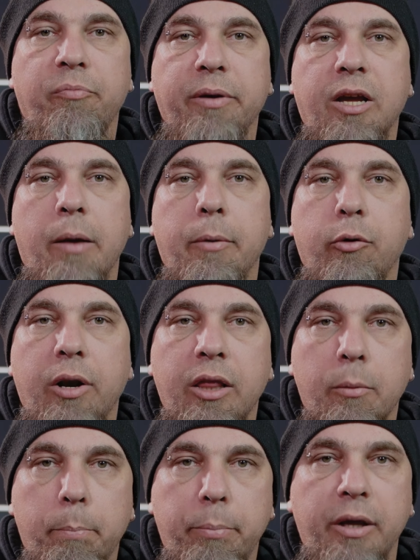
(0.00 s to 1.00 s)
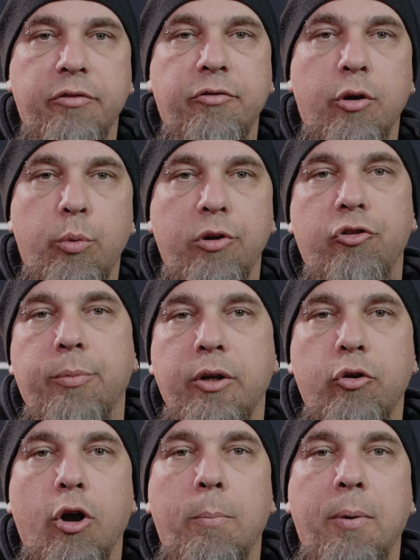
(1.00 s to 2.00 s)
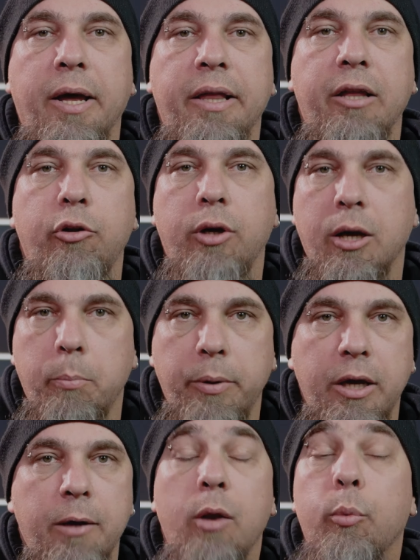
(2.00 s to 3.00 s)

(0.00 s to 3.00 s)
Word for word: of becoming really the best virtual guitar player that you can be.